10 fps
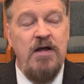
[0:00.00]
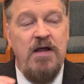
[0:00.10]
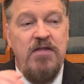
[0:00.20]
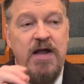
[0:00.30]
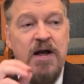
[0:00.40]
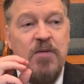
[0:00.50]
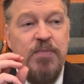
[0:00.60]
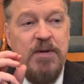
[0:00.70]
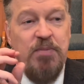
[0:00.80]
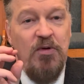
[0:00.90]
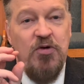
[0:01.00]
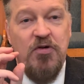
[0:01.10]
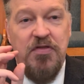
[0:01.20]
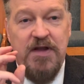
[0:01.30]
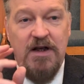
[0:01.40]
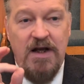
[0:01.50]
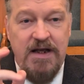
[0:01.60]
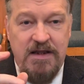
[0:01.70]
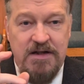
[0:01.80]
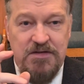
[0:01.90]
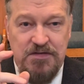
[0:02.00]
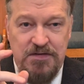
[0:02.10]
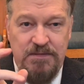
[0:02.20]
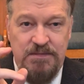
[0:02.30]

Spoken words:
They are people who think like this: